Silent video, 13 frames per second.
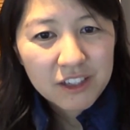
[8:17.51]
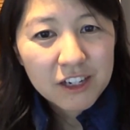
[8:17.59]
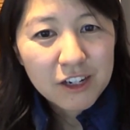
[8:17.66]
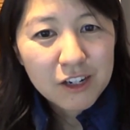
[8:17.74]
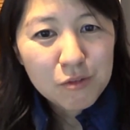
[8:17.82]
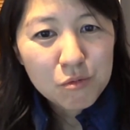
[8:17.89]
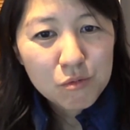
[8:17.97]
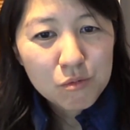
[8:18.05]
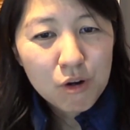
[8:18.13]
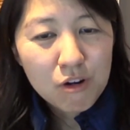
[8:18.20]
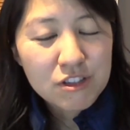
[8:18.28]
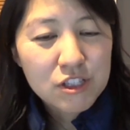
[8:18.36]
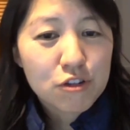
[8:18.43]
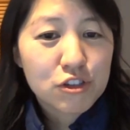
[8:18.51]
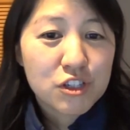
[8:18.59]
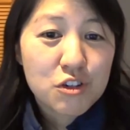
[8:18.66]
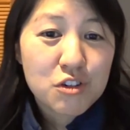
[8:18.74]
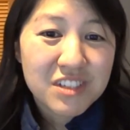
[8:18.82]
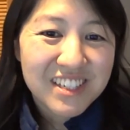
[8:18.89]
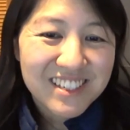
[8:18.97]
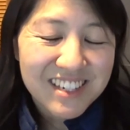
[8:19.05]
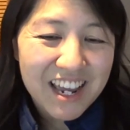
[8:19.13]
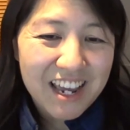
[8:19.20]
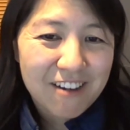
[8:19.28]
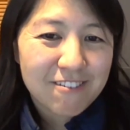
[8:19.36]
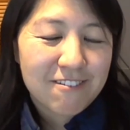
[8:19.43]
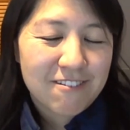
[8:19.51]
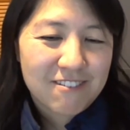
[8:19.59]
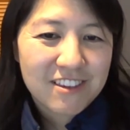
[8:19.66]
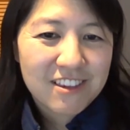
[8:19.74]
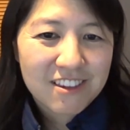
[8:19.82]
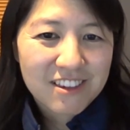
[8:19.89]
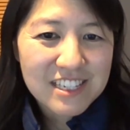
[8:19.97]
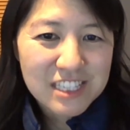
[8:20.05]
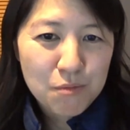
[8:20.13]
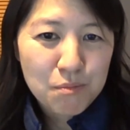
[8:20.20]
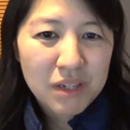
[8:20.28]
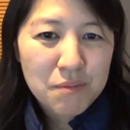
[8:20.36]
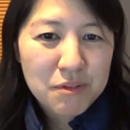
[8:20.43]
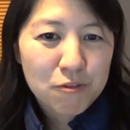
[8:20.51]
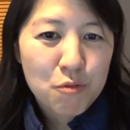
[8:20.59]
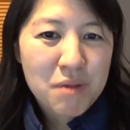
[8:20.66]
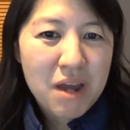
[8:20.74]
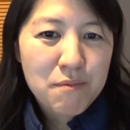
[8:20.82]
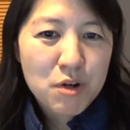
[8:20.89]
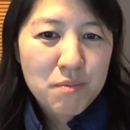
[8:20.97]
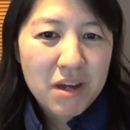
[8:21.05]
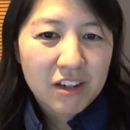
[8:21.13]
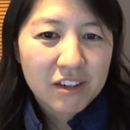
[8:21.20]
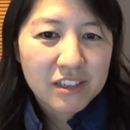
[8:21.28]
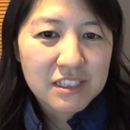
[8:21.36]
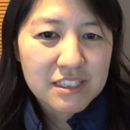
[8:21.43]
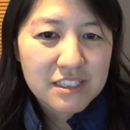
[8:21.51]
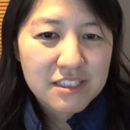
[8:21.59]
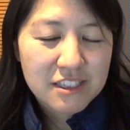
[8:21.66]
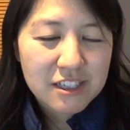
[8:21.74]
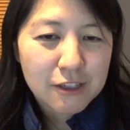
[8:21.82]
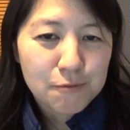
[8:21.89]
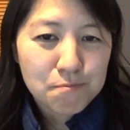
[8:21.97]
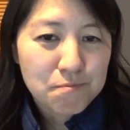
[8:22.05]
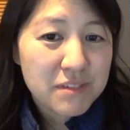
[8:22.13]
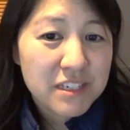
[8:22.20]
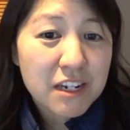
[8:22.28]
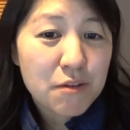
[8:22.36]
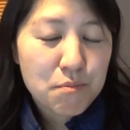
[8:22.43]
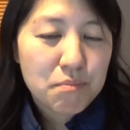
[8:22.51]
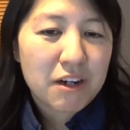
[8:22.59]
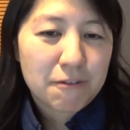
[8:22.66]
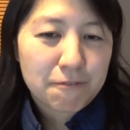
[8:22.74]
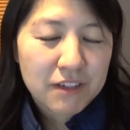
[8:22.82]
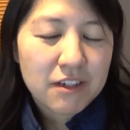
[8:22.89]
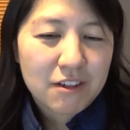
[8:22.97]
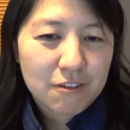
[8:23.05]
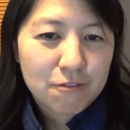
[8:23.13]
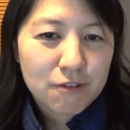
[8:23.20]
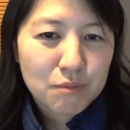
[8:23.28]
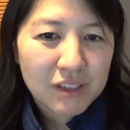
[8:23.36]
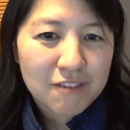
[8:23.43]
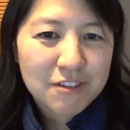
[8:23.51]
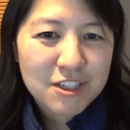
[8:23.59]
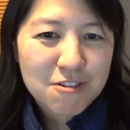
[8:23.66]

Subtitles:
Whereas those who didn't have these epileptiform abnormalities didn't benefit from the